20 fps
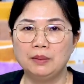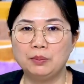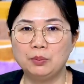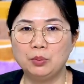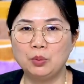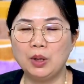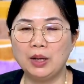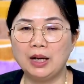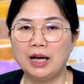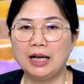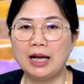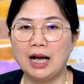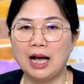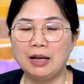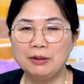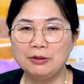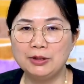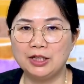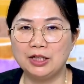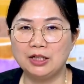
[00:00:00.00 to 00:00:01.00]
What I
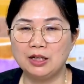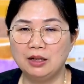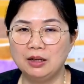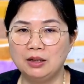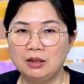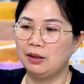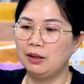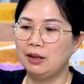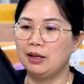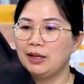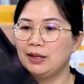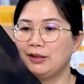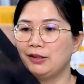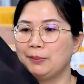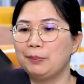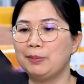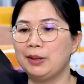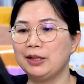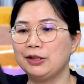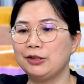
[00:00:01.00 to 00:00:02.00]
have here is
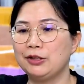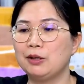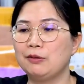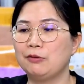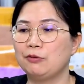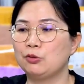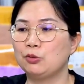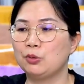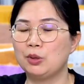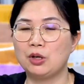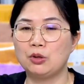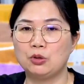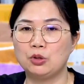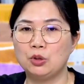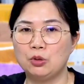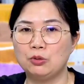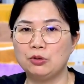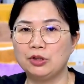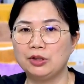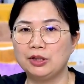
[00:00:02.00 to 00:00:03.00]
a piece of twill
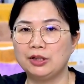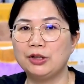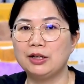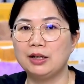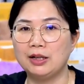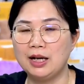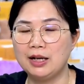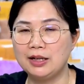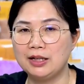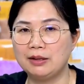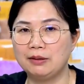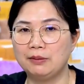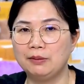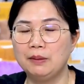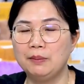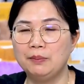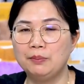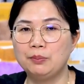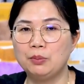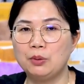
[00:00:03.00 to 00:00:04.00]
coat
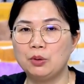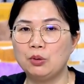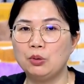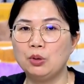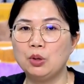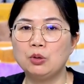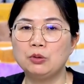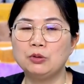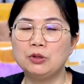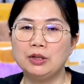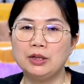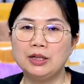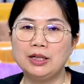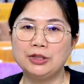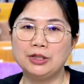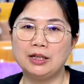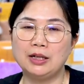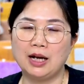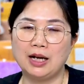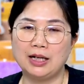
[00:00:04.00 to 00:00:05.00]
interlining. Twill coat
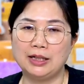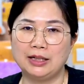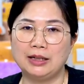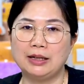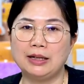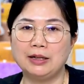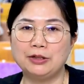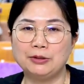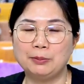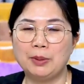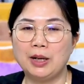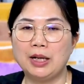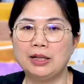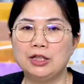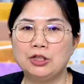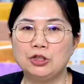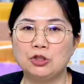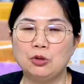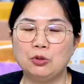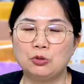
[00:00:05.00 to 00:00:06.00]
interlining is
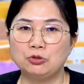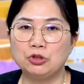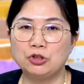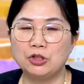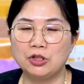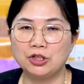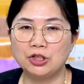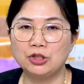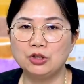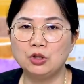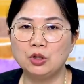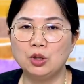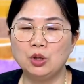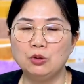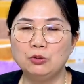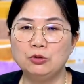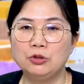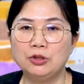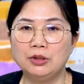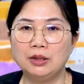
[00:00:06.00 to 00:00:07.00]
mainly used in
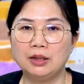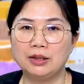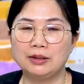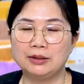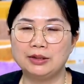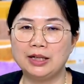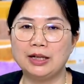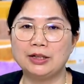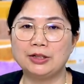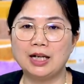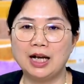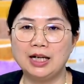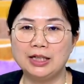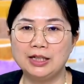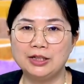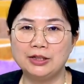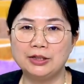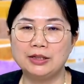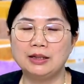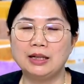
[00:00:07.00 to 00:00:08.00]
coats, thick
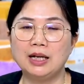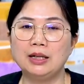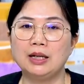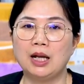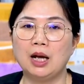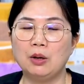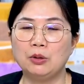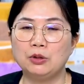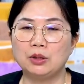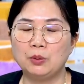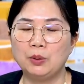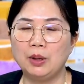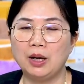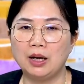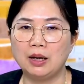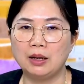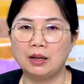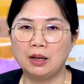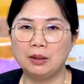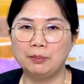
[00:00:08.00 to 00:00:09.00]
jackets, and
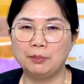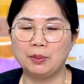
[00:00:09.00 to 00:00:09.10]
outerwear,